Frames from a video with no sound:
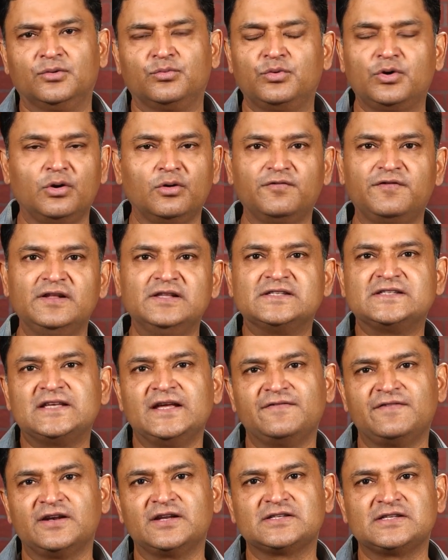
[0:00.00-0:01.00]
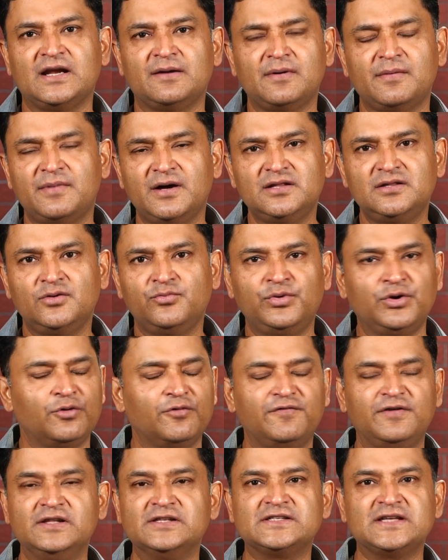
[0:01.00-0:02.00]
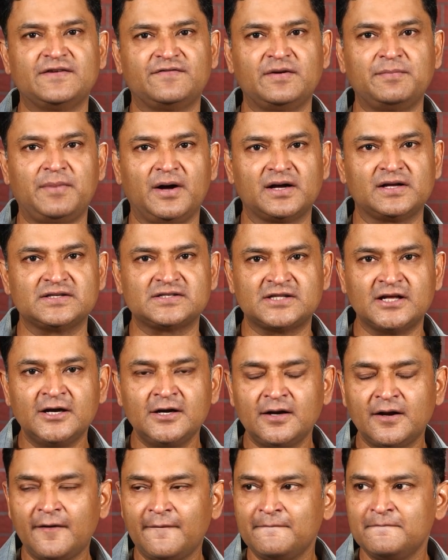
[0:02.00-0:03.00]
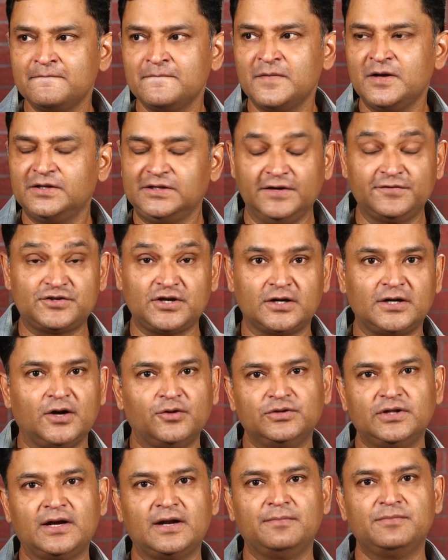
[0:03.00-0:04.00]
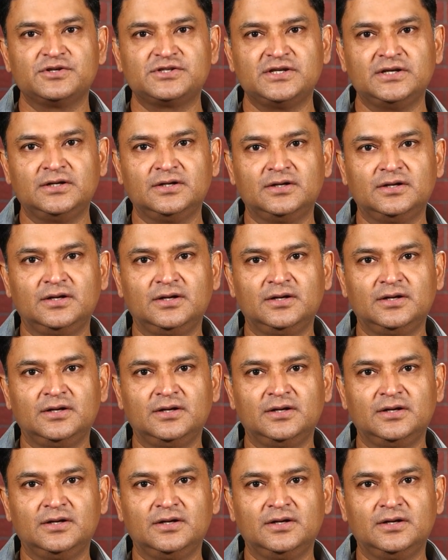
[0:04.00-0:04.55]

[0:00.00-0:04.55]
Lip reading: We don't feel safe in Islamabad, we don't feel safe in Pakistan. They've shut down their embassy.